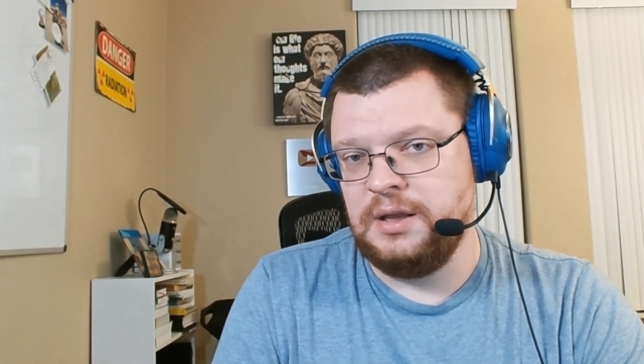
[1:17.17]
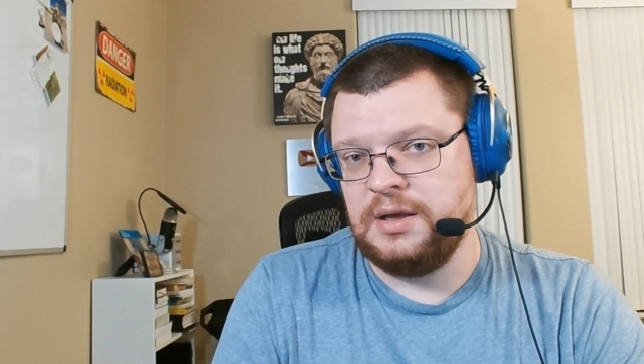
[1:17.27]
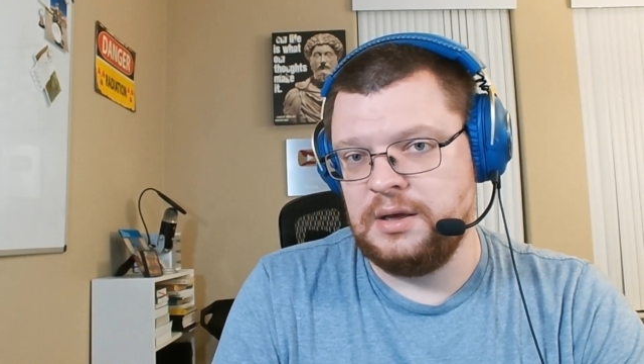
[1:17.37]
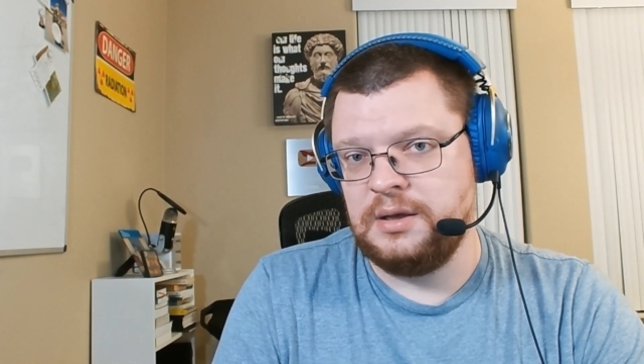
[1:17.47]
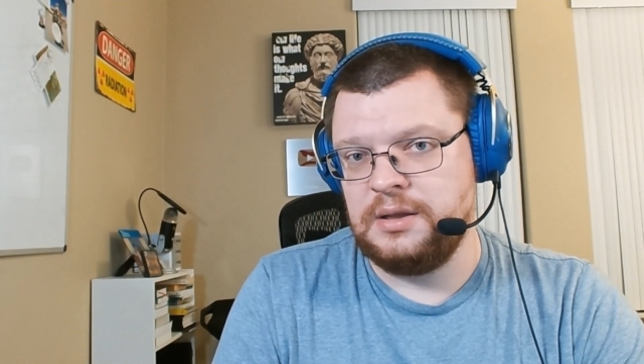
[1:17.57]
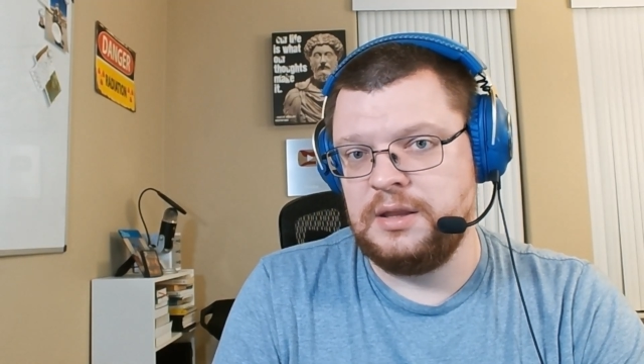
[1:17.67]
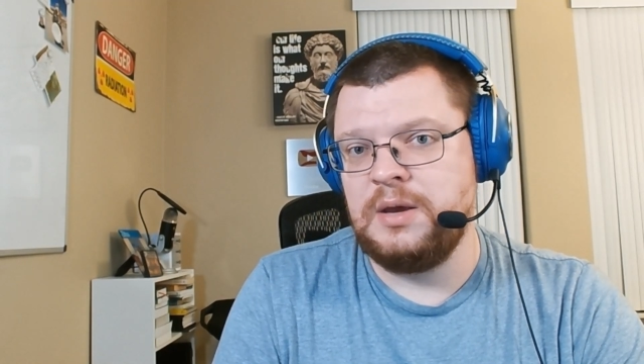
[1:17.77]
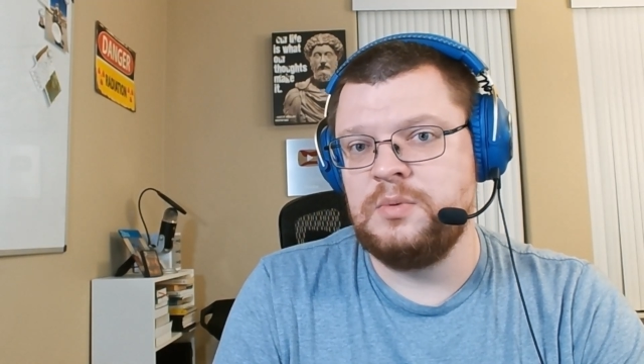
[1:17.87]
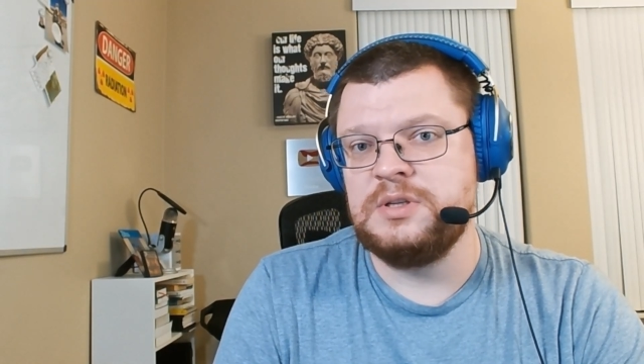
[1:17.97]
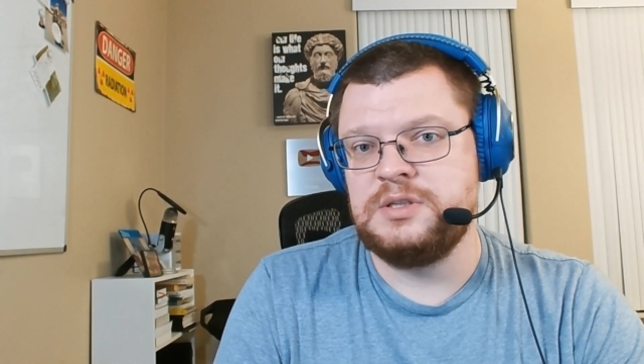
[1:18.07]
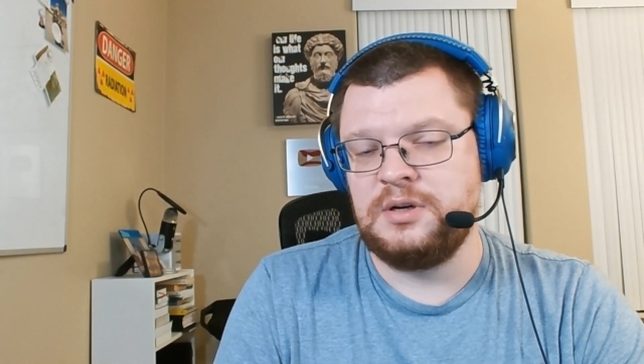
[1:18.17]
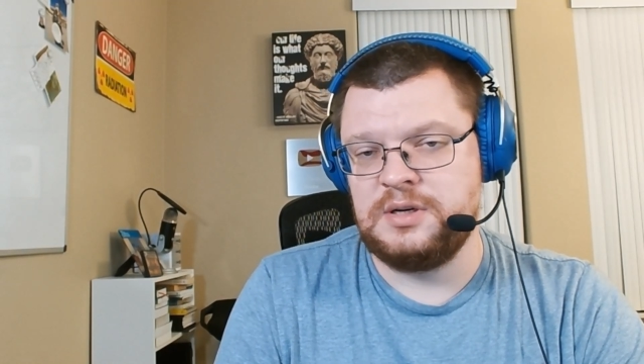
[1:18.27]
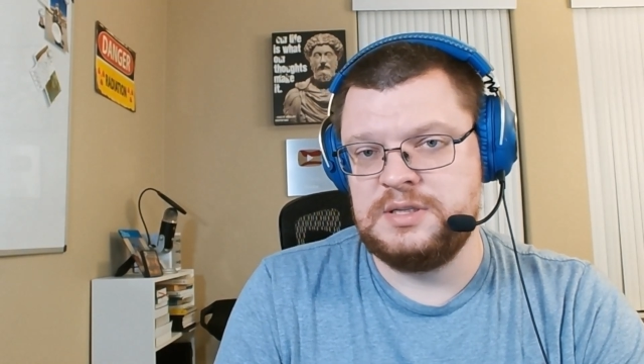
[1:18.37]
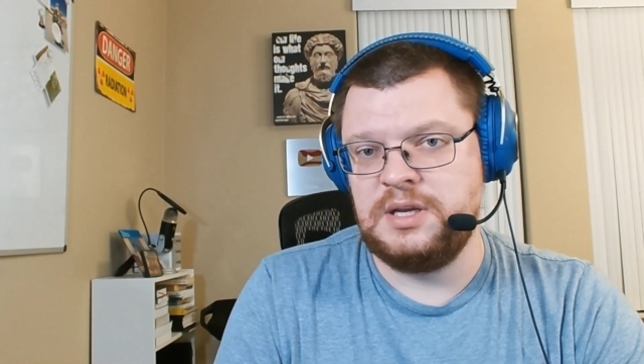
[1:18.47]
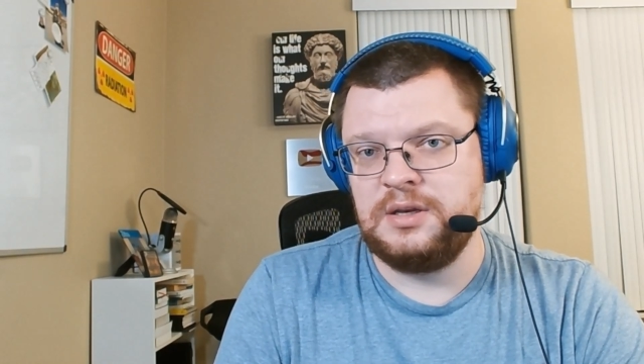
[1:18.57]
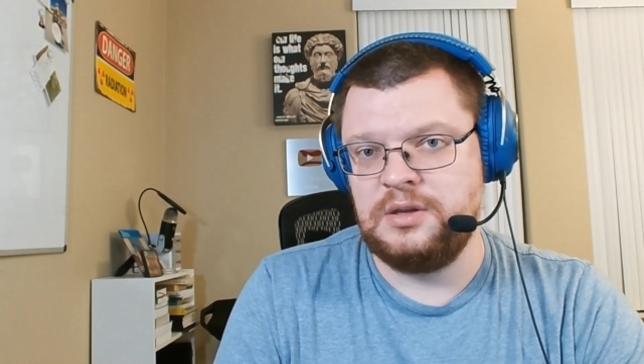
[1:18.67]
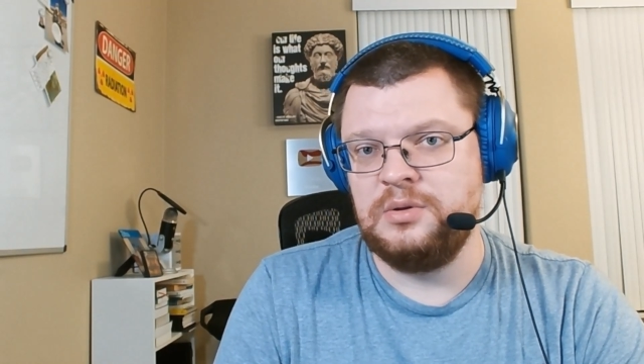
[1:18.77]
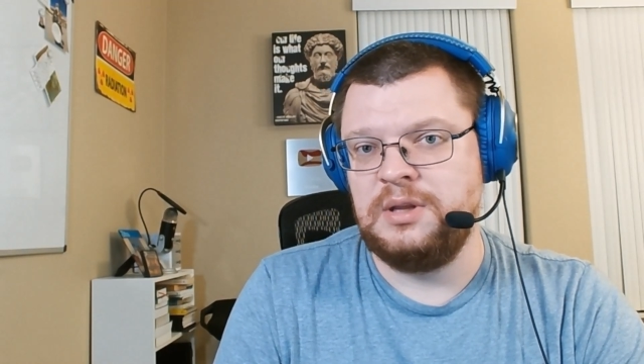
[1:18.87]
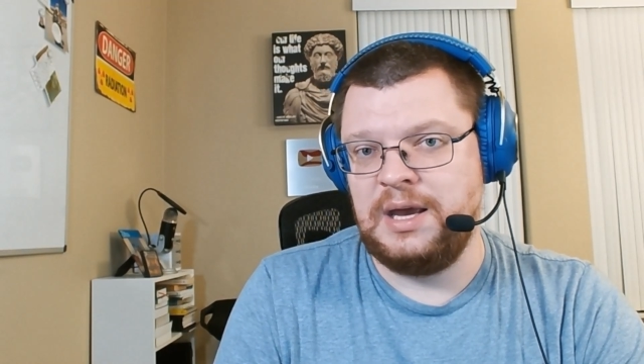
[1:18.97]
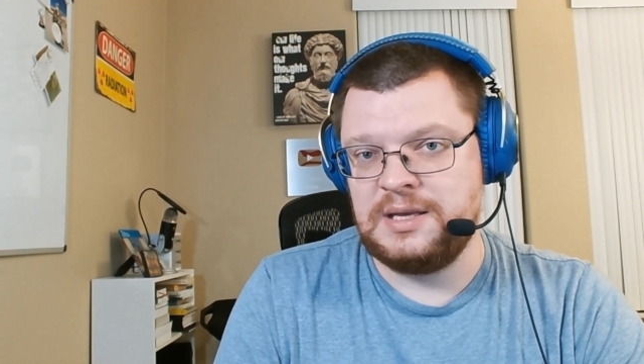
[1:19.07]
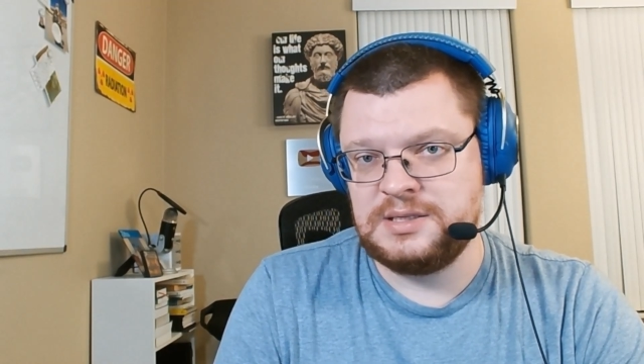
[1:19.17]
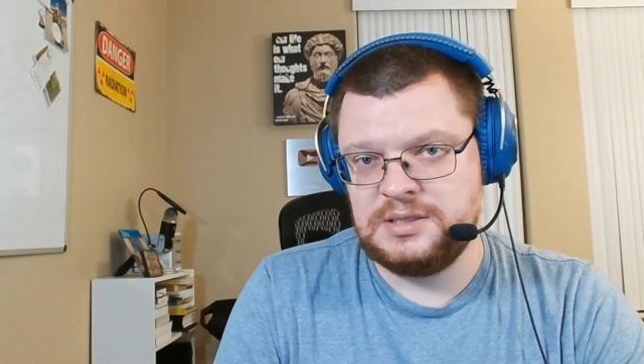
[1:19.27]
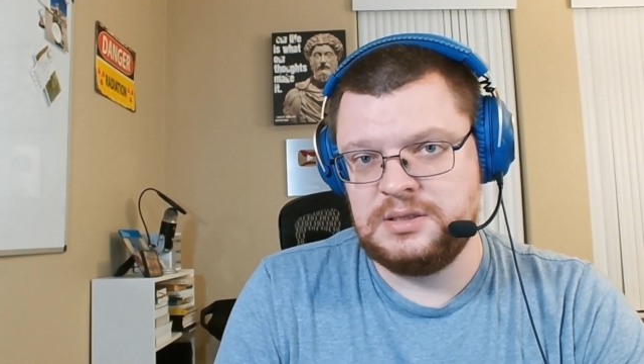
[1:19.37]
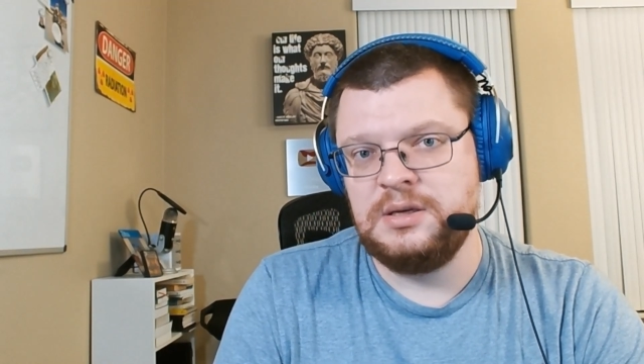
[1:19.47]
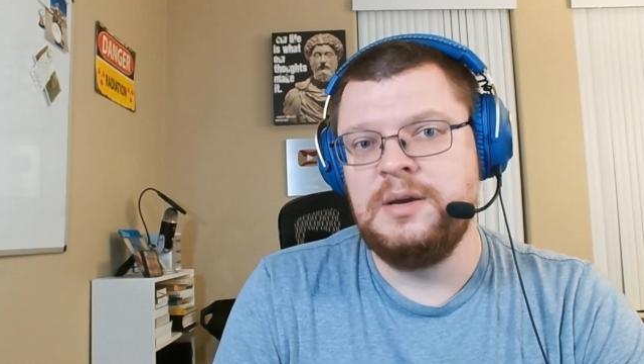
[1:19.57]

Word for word: uh, they will start sending you tasks,